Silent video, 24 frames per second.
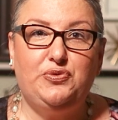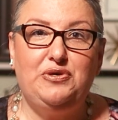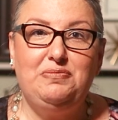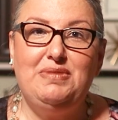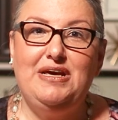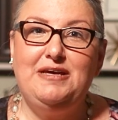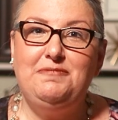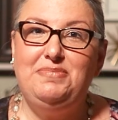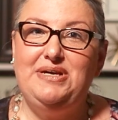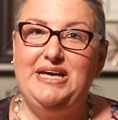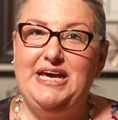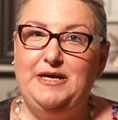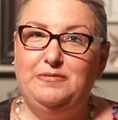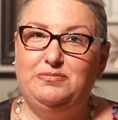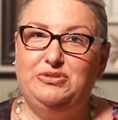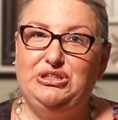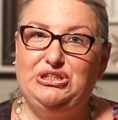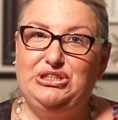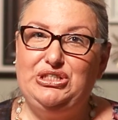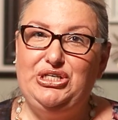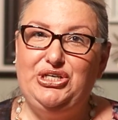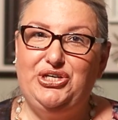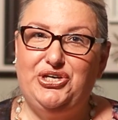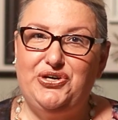we may be able
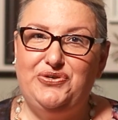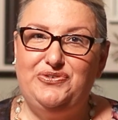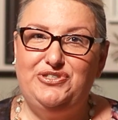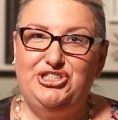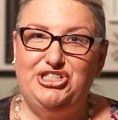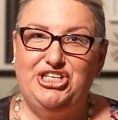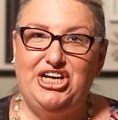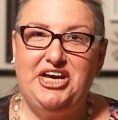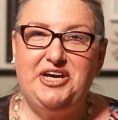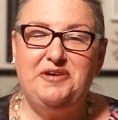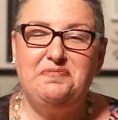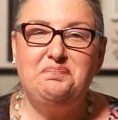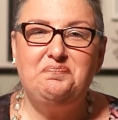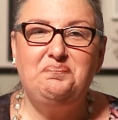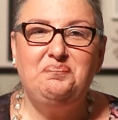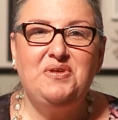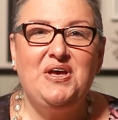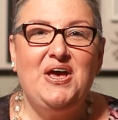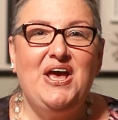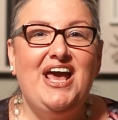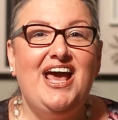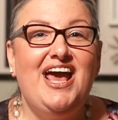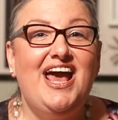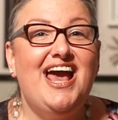to negotiate.
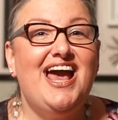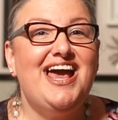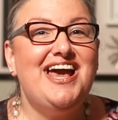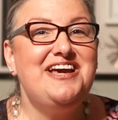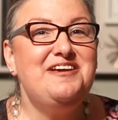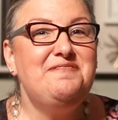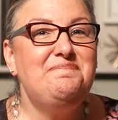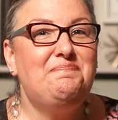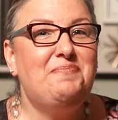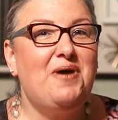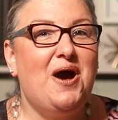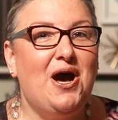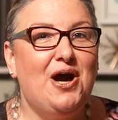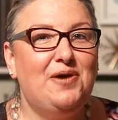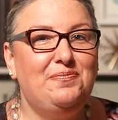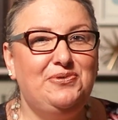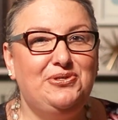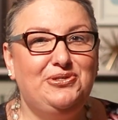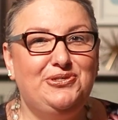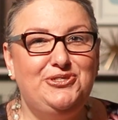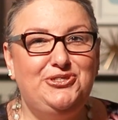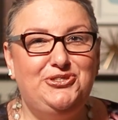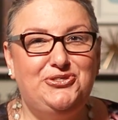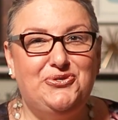A
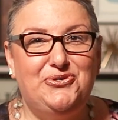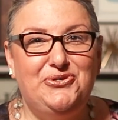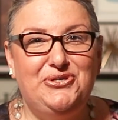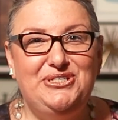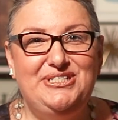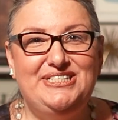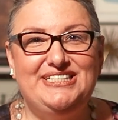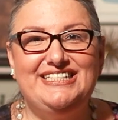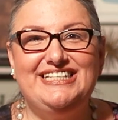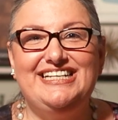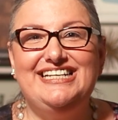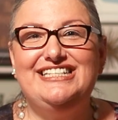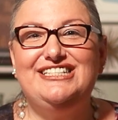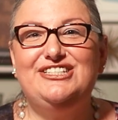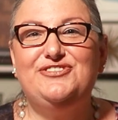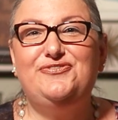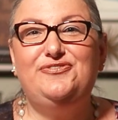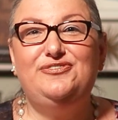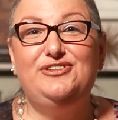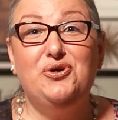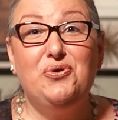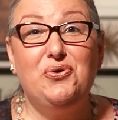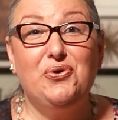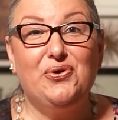popular choice is
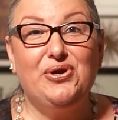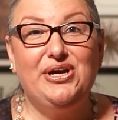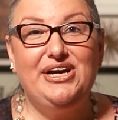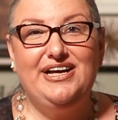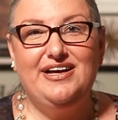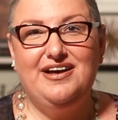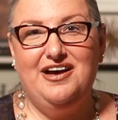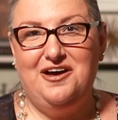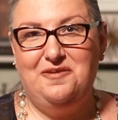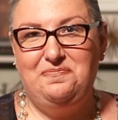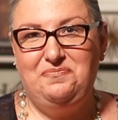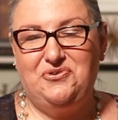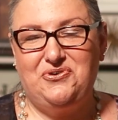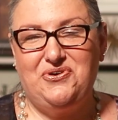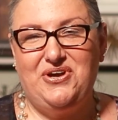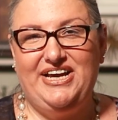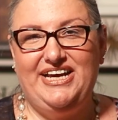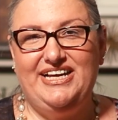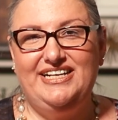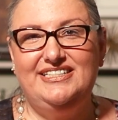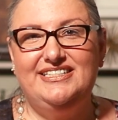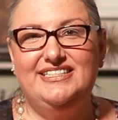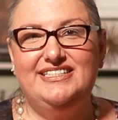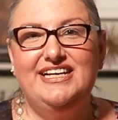flooring
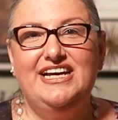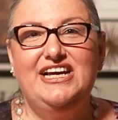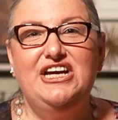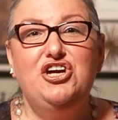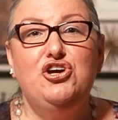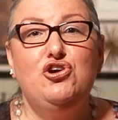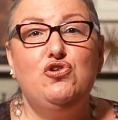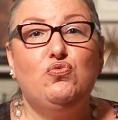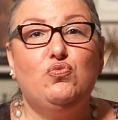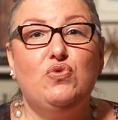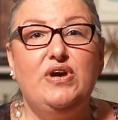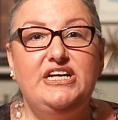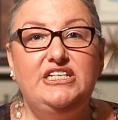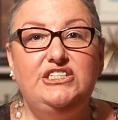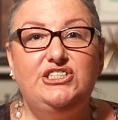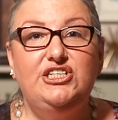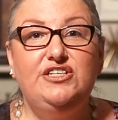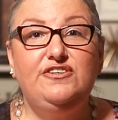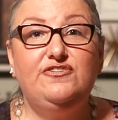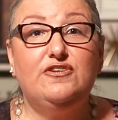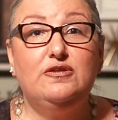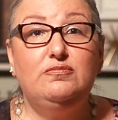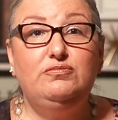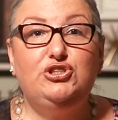upgrades.
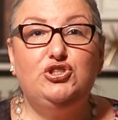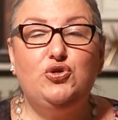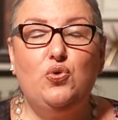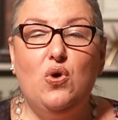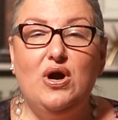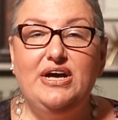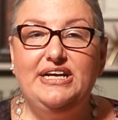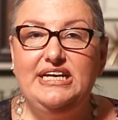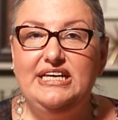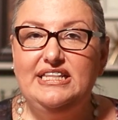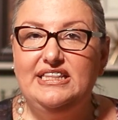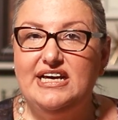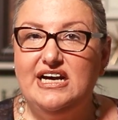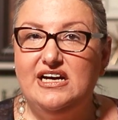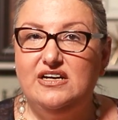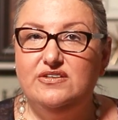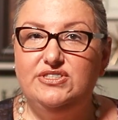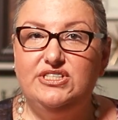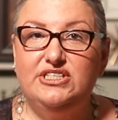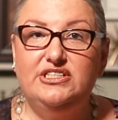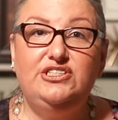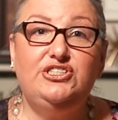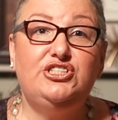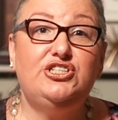Ranging from
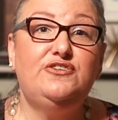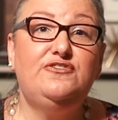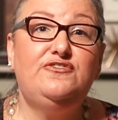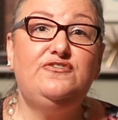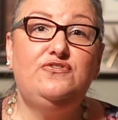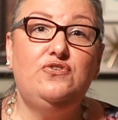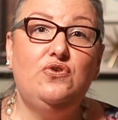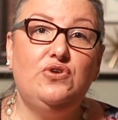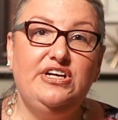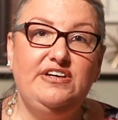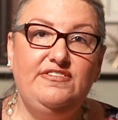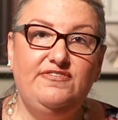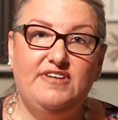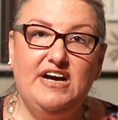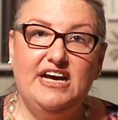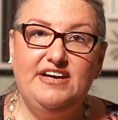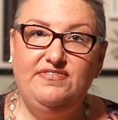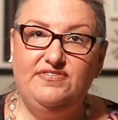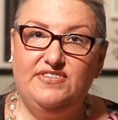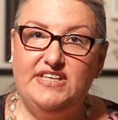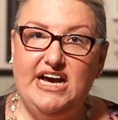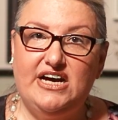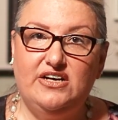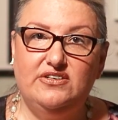$20,000 to
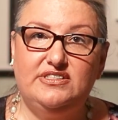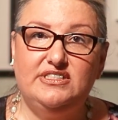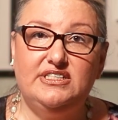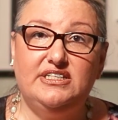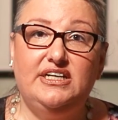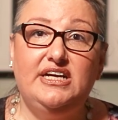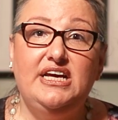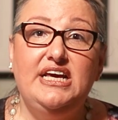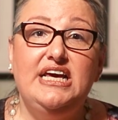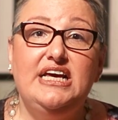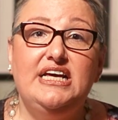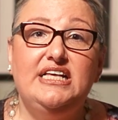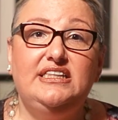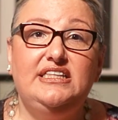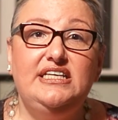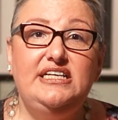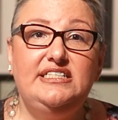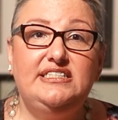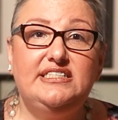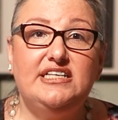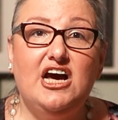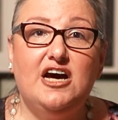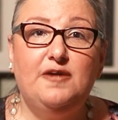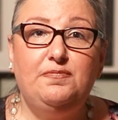$45,000,
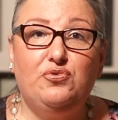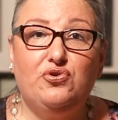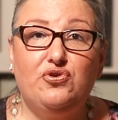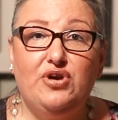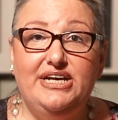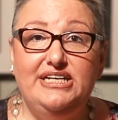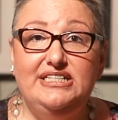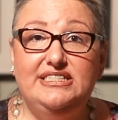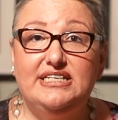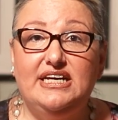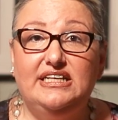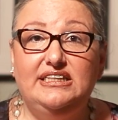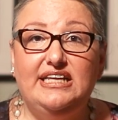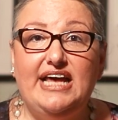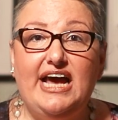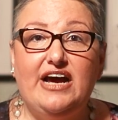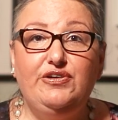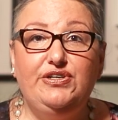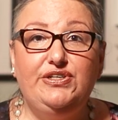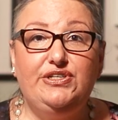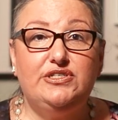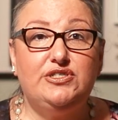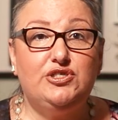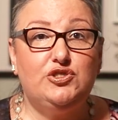these upgrades allow
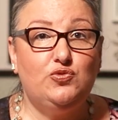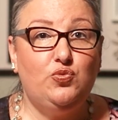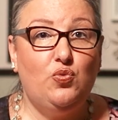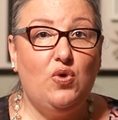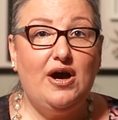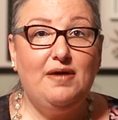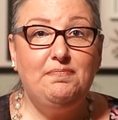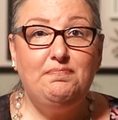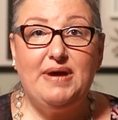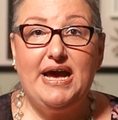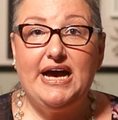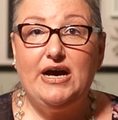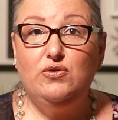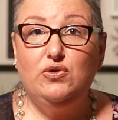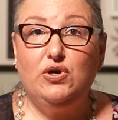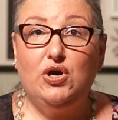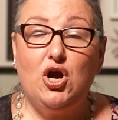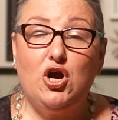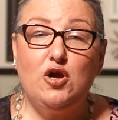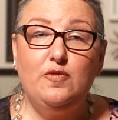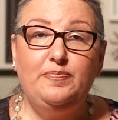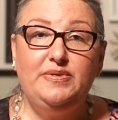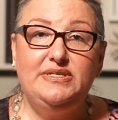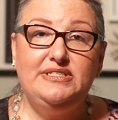you to swap out
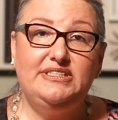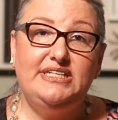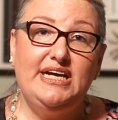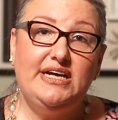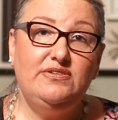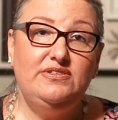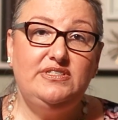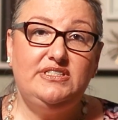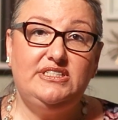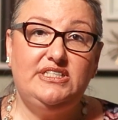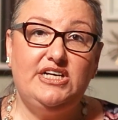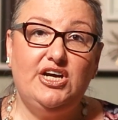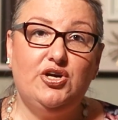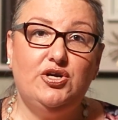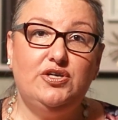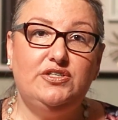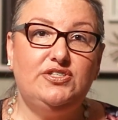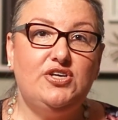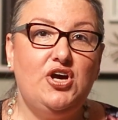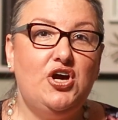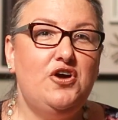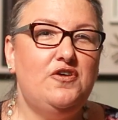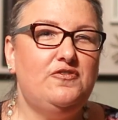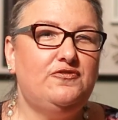carpet
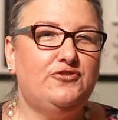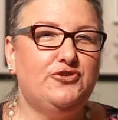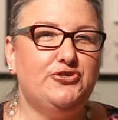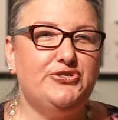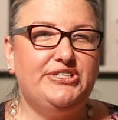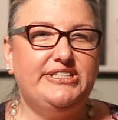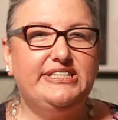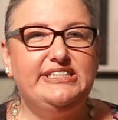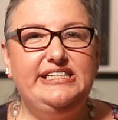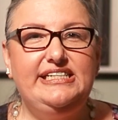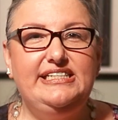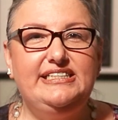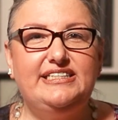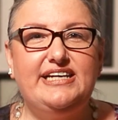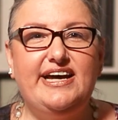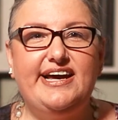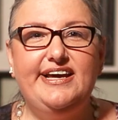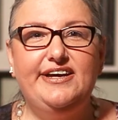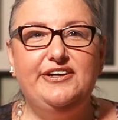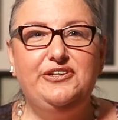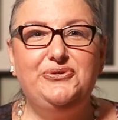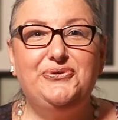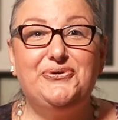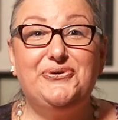downstairs for sleek
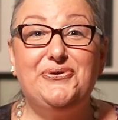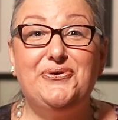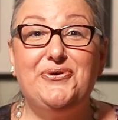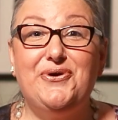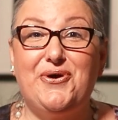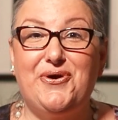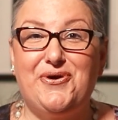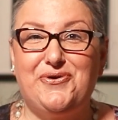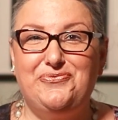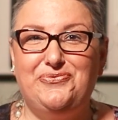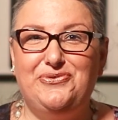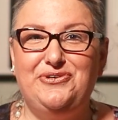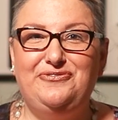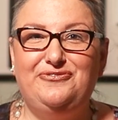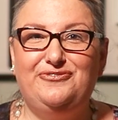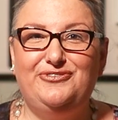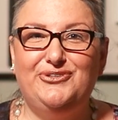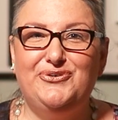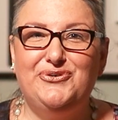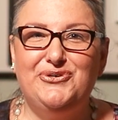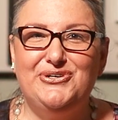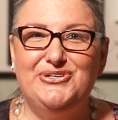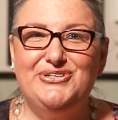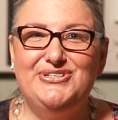tile or hardwood
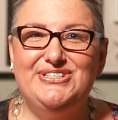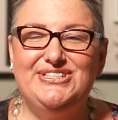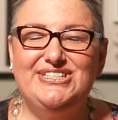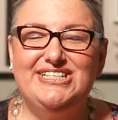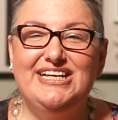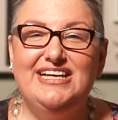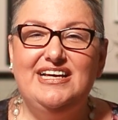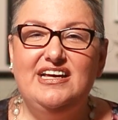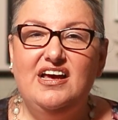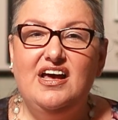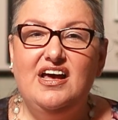floors.